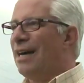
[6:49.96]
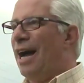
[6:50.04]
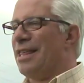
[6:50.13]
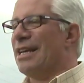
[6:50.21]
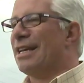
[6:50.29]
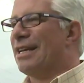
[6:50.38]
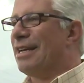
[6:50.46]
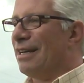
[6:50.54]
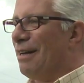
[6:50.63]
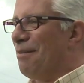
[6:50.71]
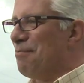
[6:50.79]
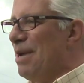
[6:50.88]
I think
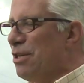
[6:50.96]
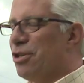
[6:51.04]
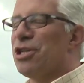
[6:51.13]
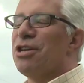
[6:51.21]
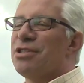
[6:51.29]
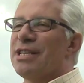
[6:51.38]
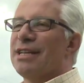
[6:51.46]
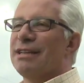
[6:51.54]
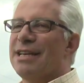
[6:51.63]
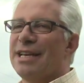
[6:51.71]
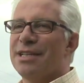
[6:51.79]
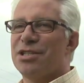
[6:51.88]
um, introducing
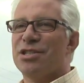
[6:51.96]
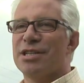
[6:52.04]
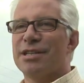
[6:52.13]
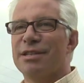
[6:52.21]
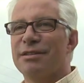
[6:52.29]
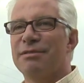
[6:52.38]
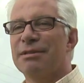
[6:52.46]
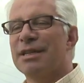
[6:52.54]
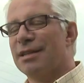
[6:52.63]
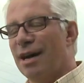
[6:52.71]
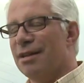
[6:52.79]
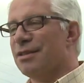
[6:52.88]
kids to
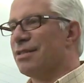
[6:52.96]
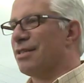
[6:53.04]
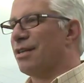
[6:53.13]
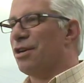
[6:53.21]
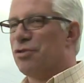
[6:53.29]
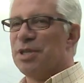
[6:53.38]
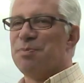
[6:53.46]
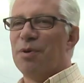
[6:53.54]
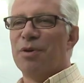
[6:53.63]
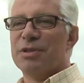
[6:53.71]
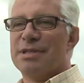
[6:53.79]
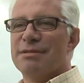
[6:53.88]
guns, to country
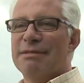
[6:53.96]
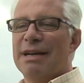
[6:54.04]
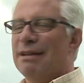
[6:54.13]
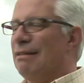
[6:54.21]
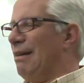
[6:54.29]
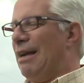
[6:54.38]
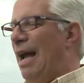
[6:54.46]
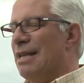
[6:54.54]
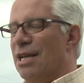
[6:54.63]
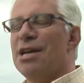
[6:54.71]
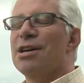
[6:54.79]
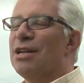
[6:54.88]
sports, uh, as
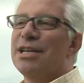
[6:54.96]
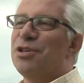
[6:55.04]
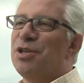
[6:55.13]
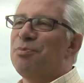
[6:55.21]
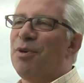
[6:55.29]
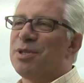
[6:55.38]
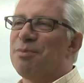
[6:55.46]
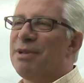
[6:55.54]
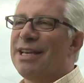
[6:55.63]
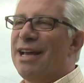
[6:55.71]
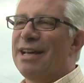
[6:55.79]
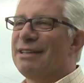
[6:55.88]
early as you possibly
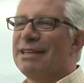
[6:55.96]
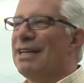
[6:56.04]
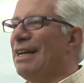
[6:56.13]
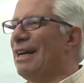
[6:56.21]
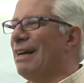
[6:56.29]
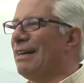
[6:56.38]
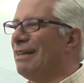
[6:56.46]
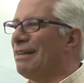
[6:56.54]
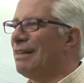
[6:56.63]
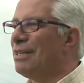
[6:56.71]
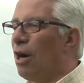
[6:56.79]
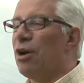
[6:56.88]
can,
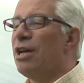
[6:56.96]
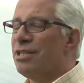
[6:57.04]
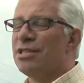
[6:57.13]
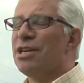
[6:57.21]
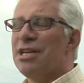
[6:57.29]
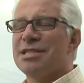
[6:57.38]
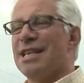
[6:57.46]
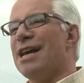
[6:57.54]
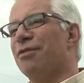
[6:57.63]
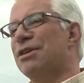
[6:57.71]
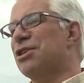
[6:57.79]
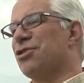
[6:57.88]
uh, as early as they
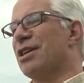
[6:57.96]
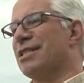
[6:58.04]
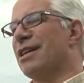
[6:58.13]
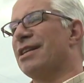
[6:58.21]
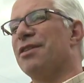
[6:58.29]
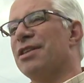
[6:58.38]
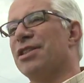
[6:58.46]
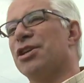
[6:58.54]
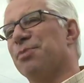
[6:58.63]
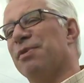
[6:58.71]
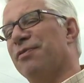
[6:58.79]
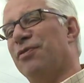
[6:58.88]
are interested. I don't think they
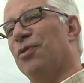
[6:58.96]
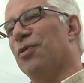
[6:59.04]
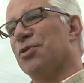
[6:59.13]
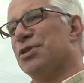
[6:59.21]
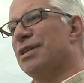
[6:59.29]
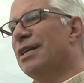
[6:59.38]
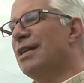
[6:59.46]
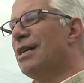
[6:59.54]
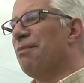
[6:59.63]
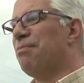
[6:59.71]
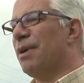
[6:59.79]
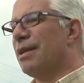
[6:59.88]
should be forced,
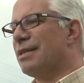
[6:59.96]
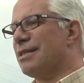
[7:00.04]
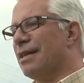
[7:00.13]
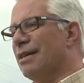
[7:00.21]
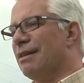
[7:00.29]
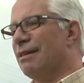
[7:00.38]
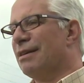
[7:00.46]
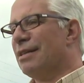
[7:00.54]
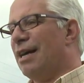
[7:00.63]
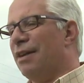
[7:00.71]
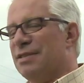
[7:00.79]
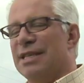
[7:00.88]
but uh,
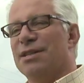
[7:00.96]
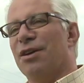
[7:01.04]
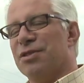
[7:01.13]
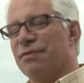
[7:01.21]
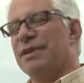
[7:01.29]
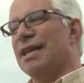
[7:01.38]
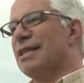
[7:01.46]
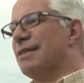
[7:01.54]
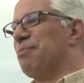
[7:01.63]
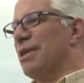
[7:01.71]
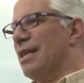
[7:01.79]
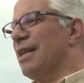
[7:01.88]
I see lots of kids,
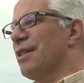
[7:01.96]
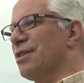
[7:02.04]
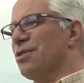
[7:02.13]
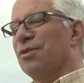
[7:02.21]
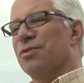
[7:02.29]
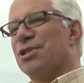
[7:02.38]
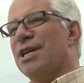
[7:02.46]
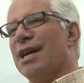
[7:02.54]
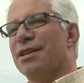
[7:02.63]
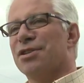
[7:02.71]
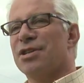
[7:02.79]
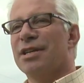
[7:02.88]
particularly at the Schools
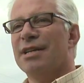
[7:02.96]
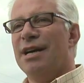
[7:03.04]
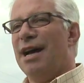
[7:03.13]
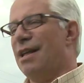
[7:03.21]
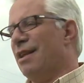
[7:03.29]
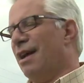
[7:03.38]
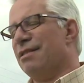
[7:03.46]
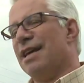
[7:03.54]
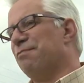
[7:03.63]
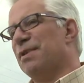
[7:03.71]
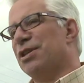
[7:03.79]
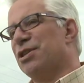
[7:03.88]
Challenge, and, and,
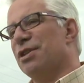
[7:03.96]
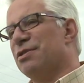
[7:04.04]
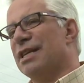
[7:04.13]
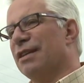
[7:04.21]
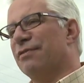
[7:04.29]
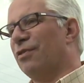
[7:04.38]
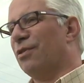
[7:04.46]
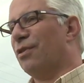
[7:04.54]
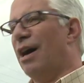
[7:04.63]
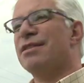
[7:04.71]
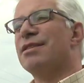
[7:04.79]
they've been shooting for a